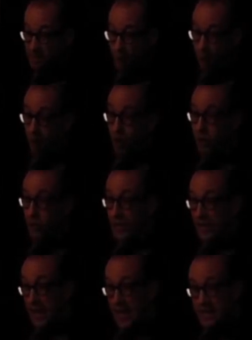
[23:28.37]
does more.
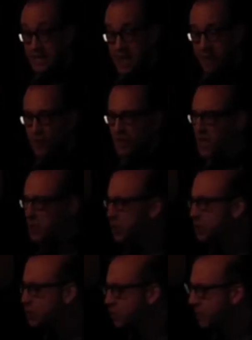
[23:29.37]
So it has numbers and
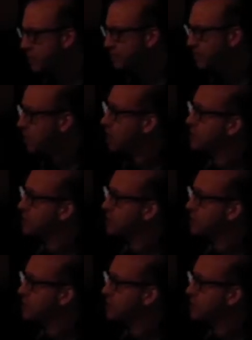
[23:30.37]
it looks really